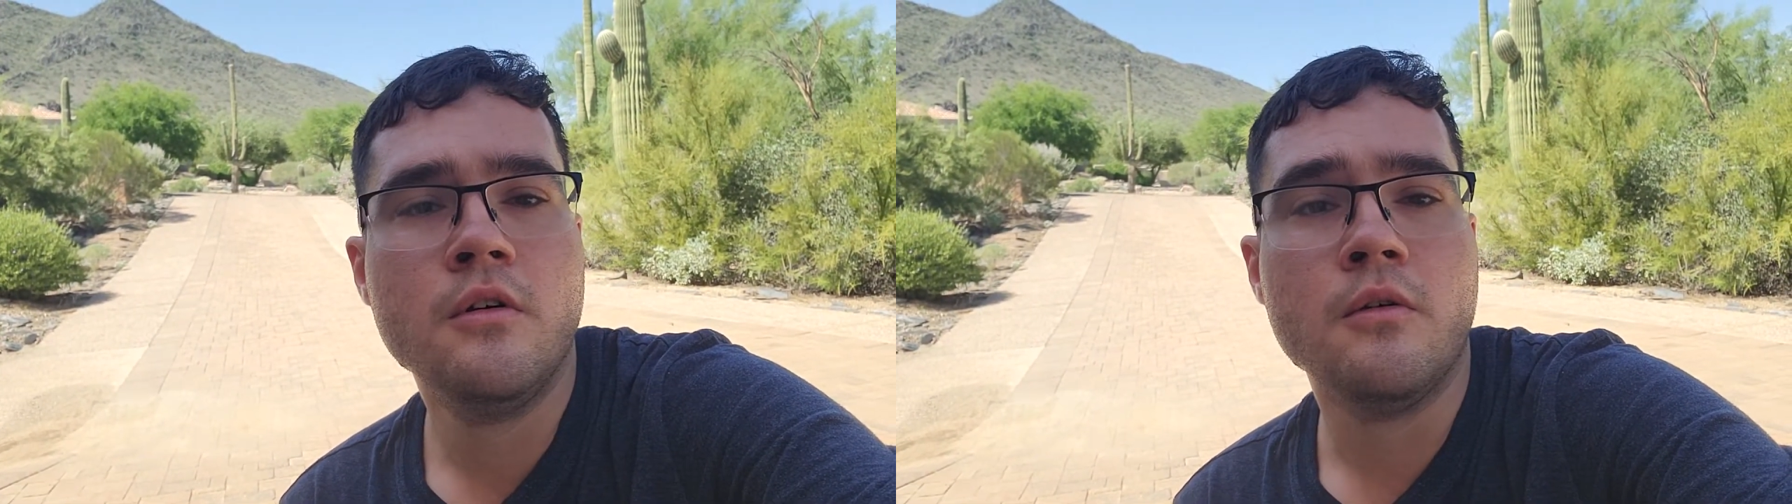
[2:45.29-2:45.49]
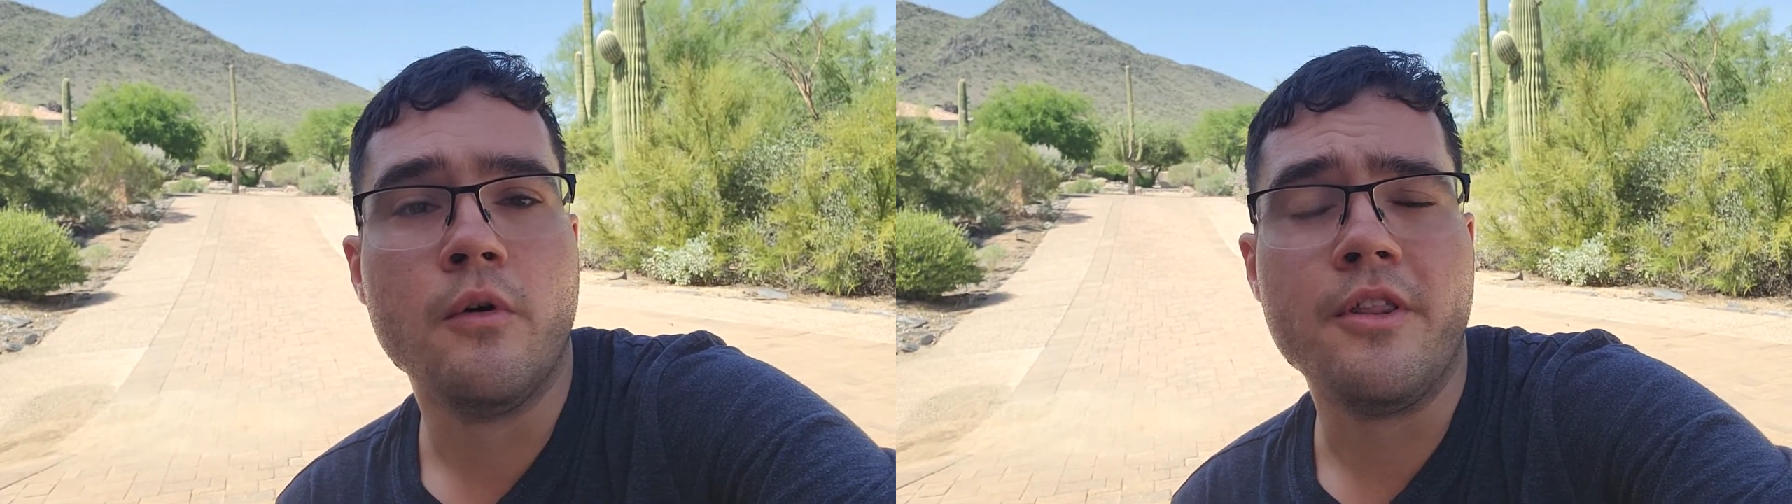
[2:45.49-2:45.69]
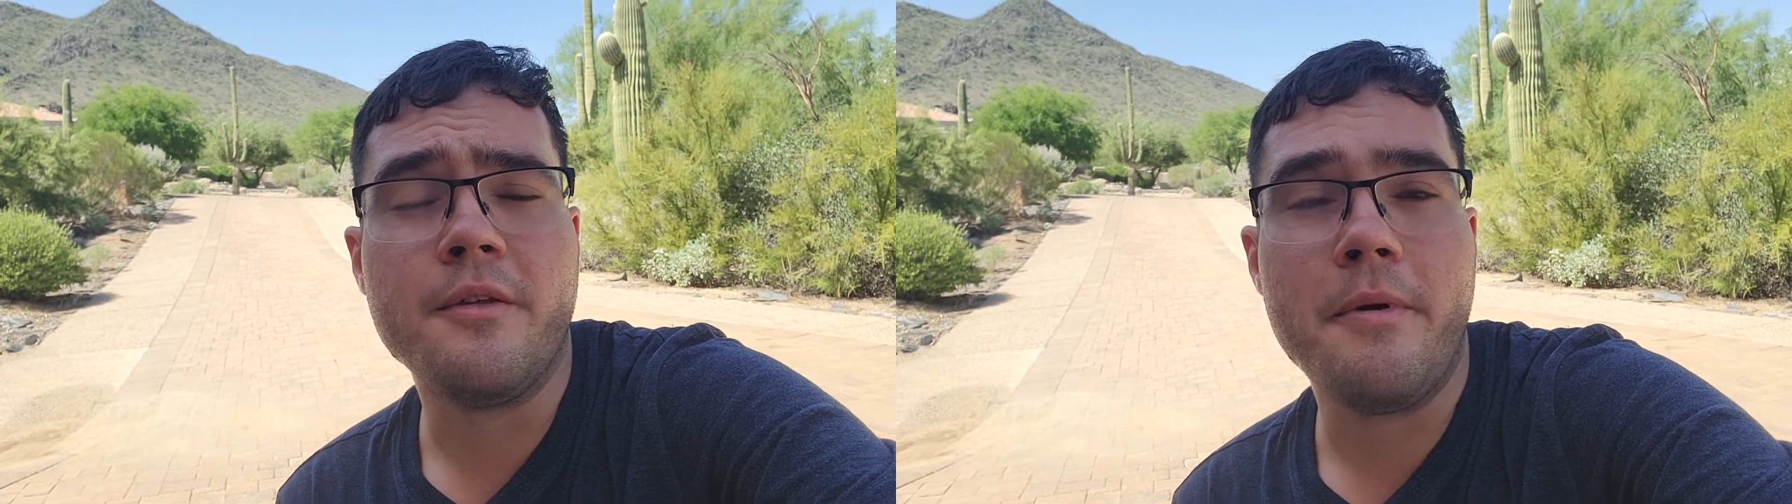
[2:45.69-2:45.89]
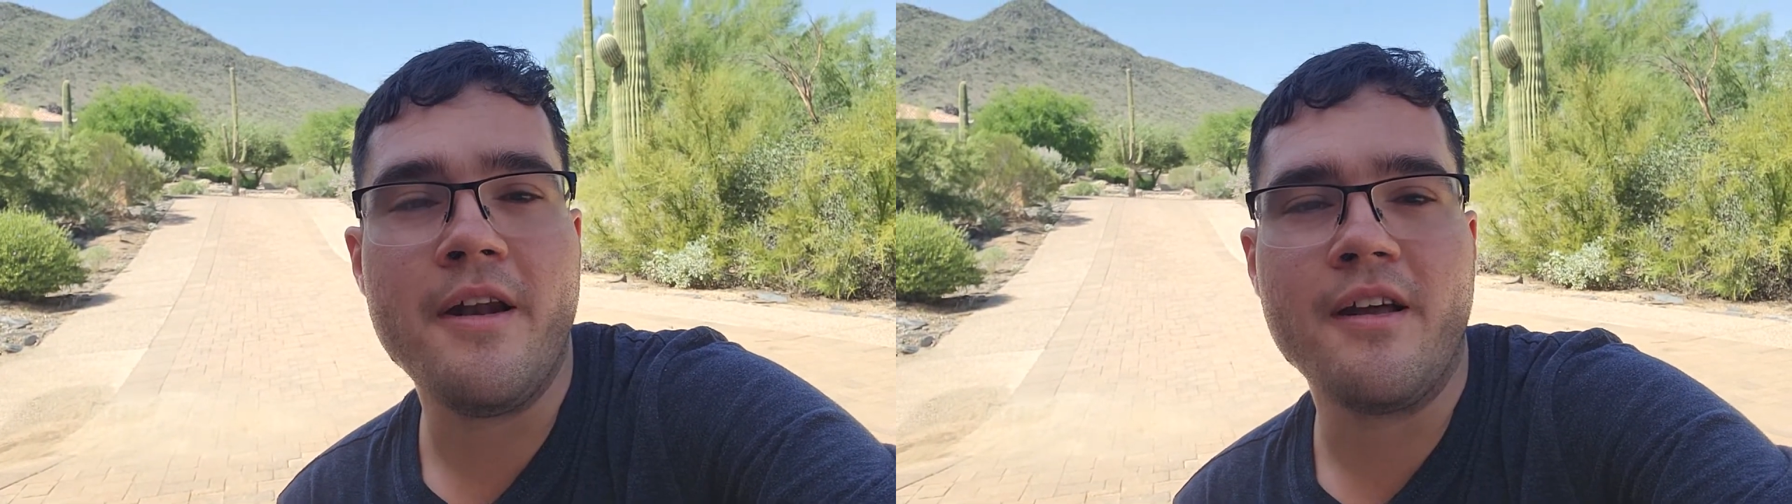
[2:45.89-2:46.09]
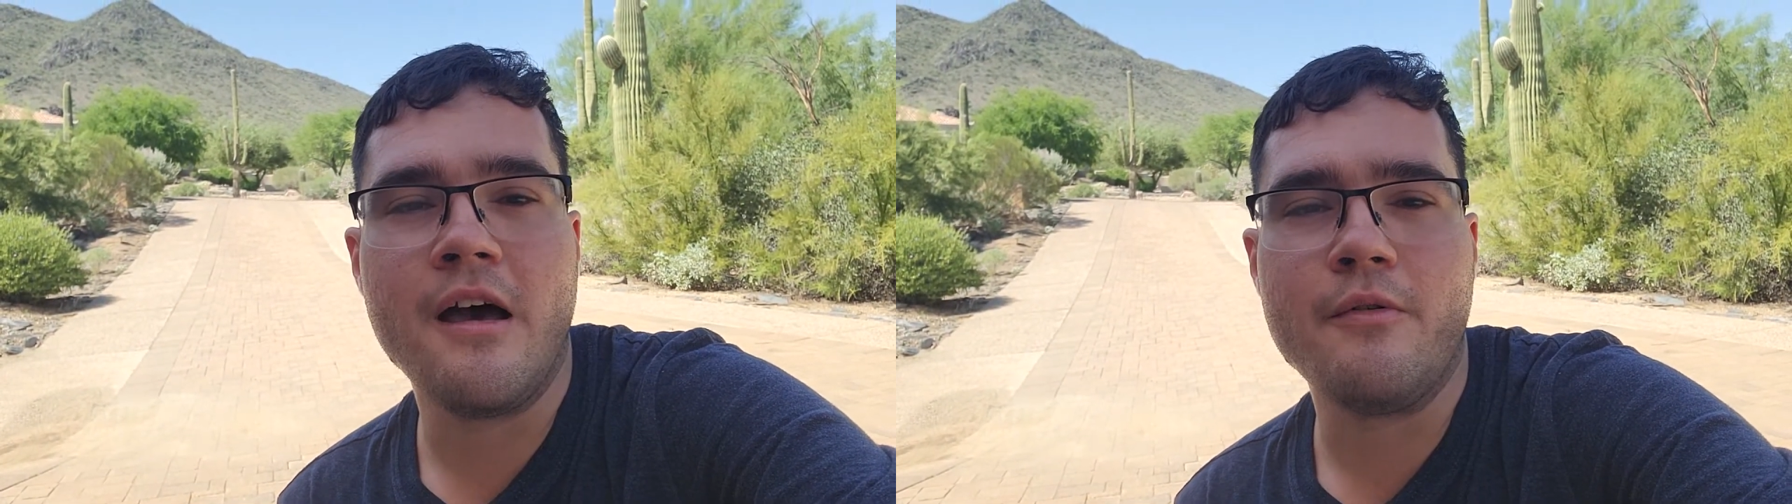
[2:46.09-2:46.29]
when the
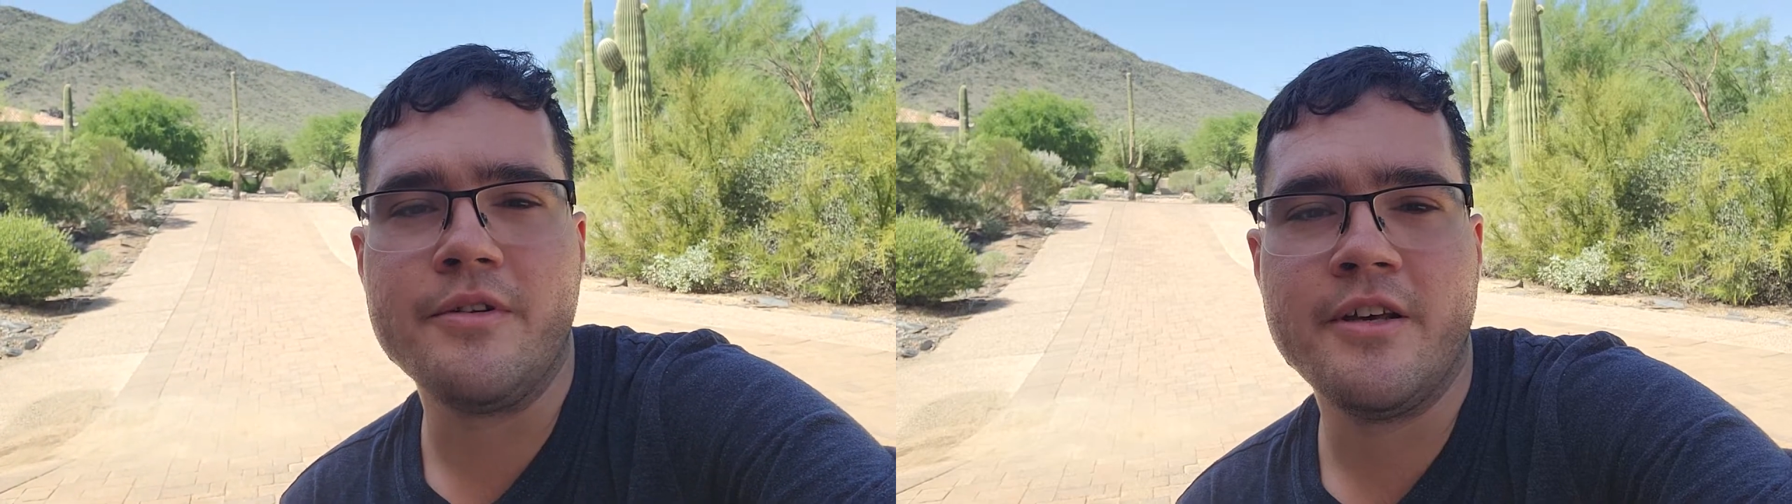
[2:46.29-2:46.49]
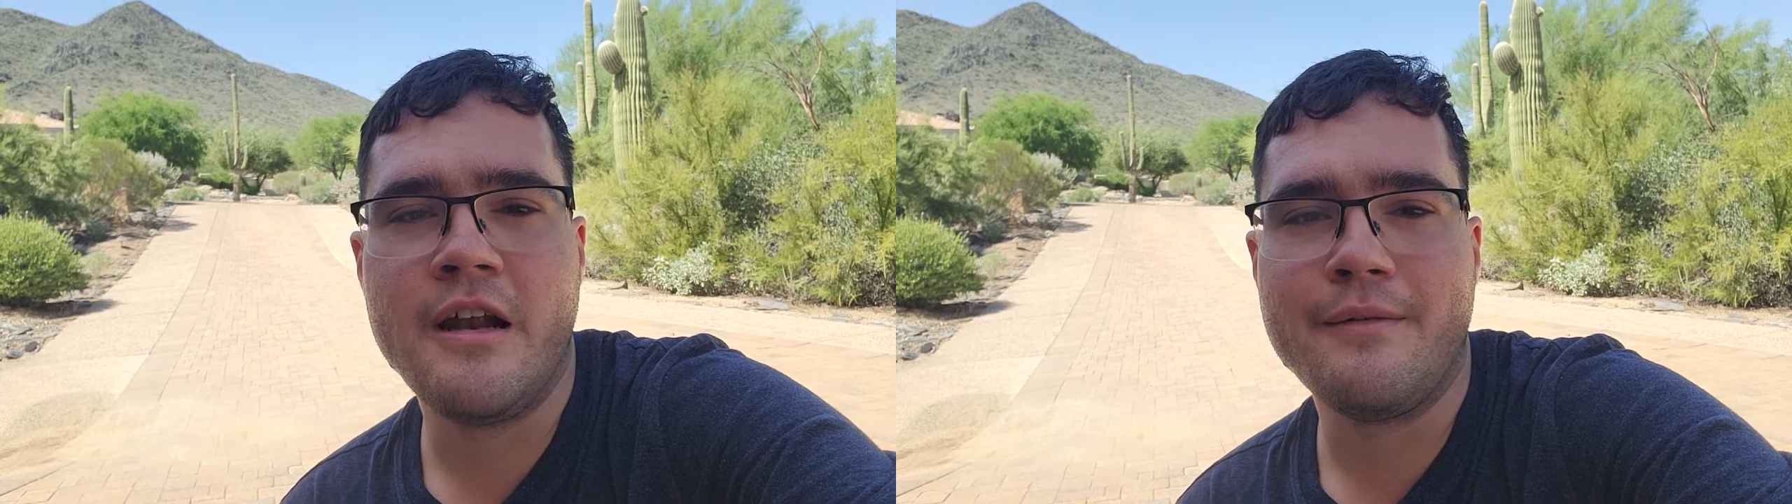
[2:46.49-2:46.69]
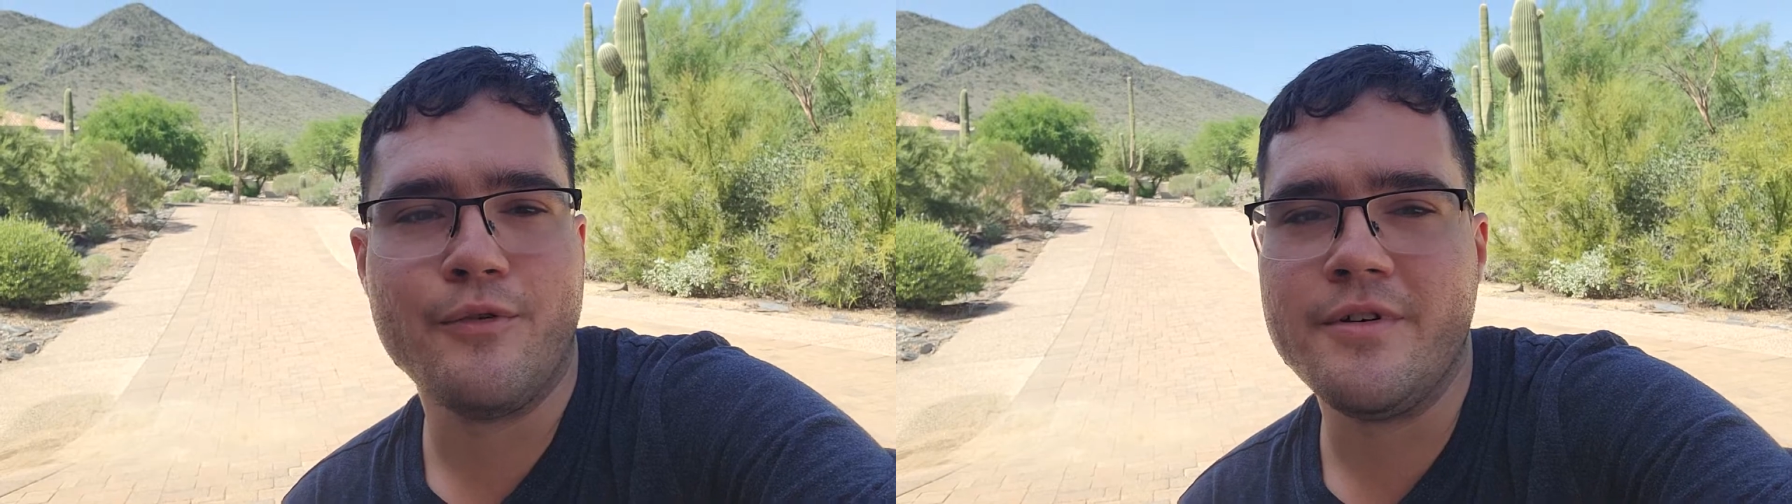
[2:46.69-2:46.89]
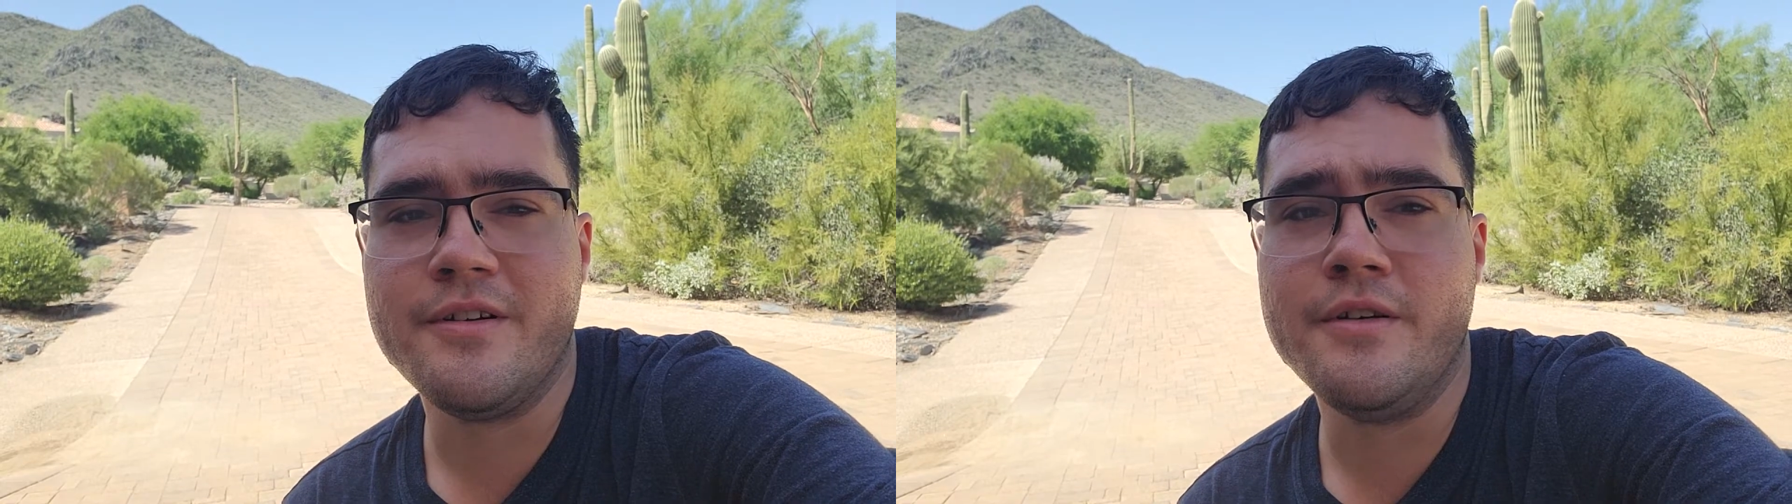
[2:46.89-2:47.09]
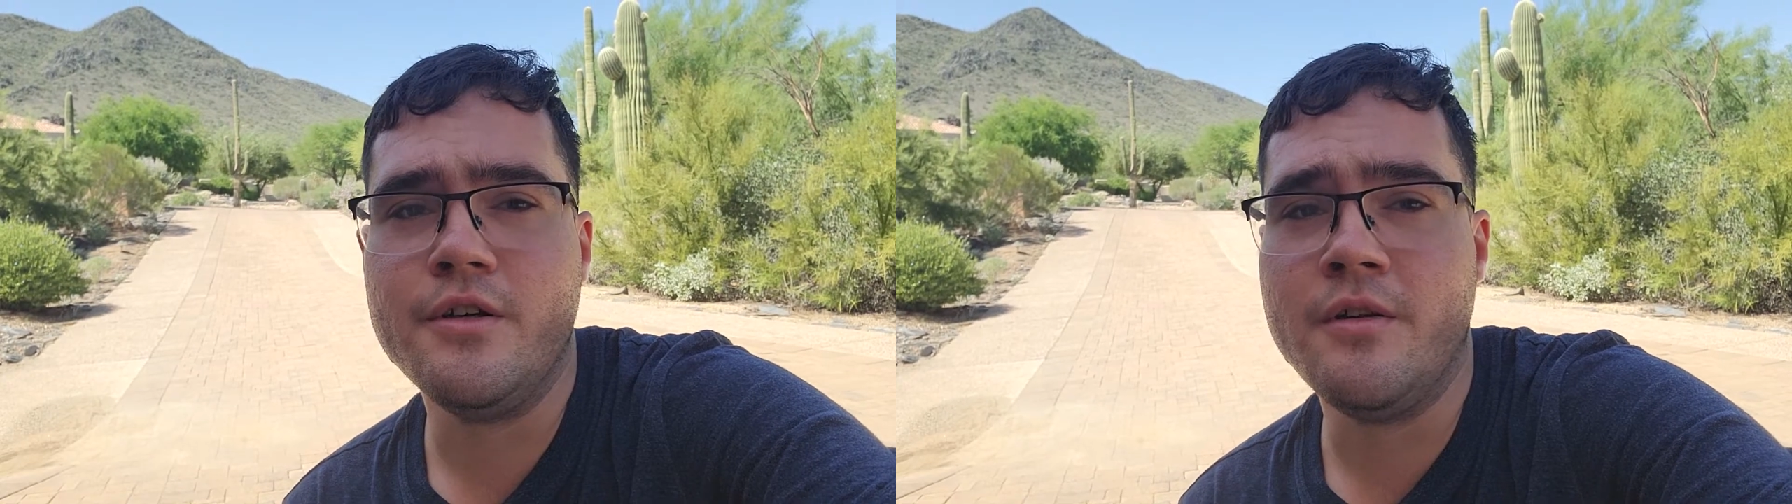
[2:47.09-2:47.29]
Pentagon was hit,
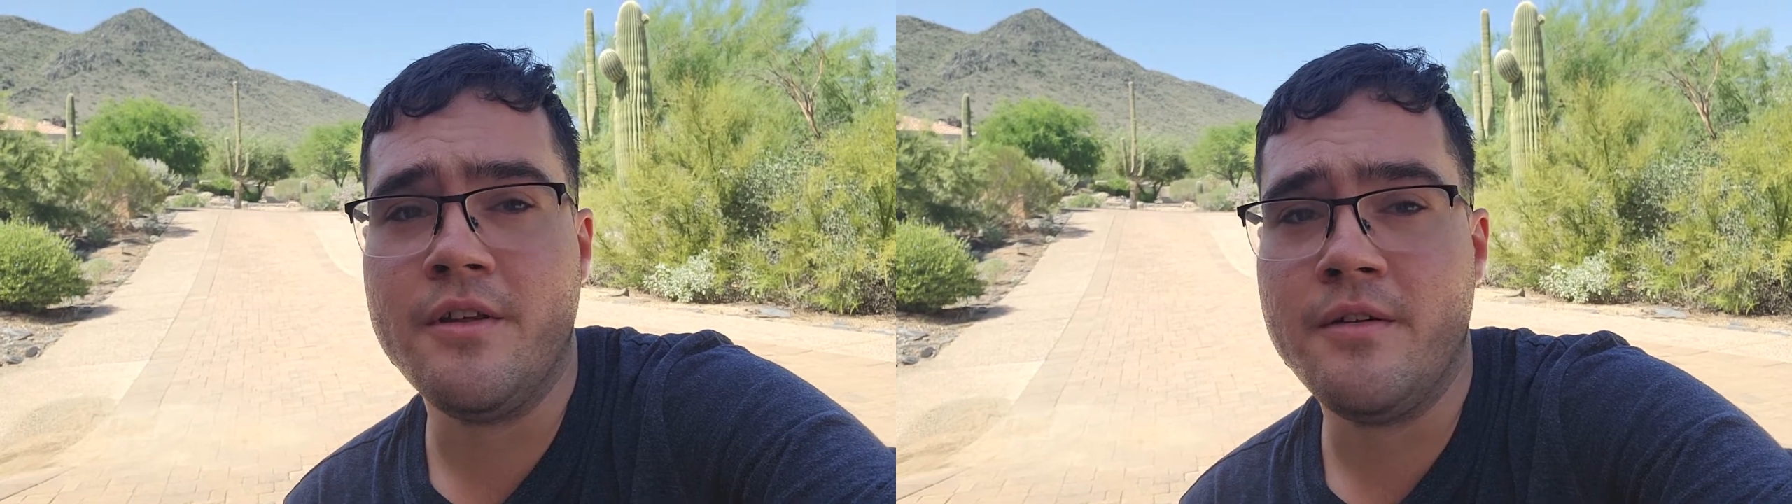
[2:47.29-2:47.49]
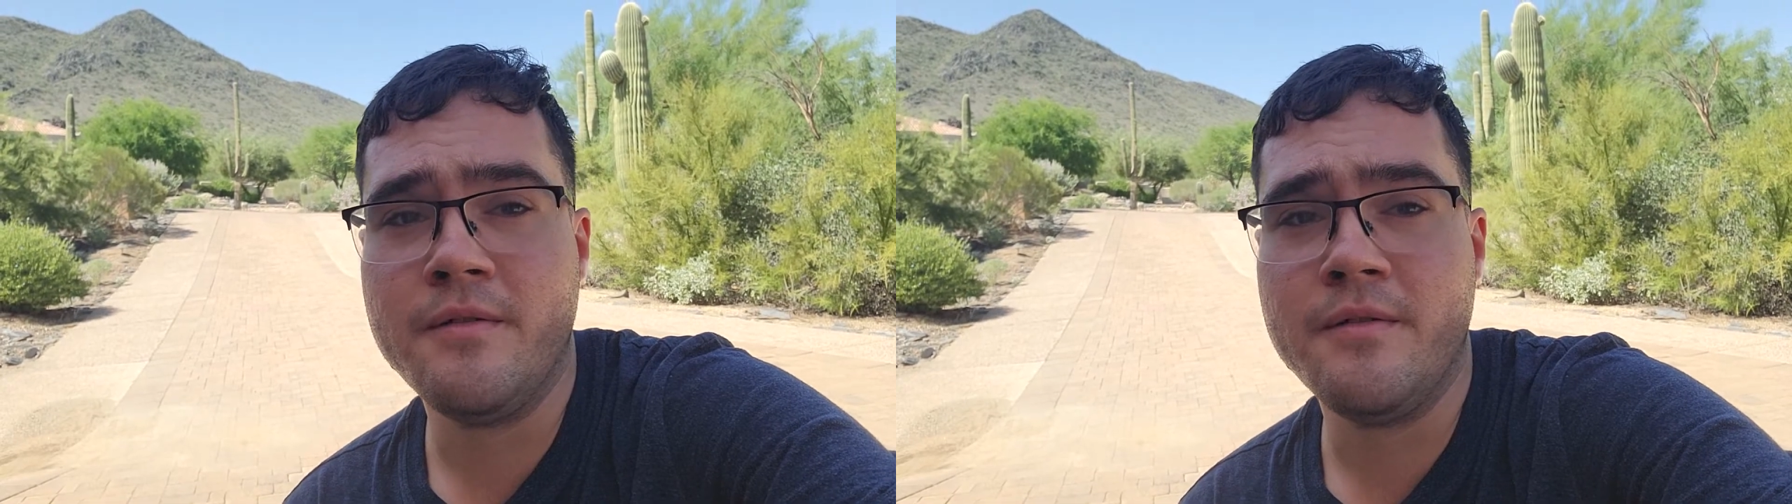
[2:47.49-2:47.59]
everyone knew that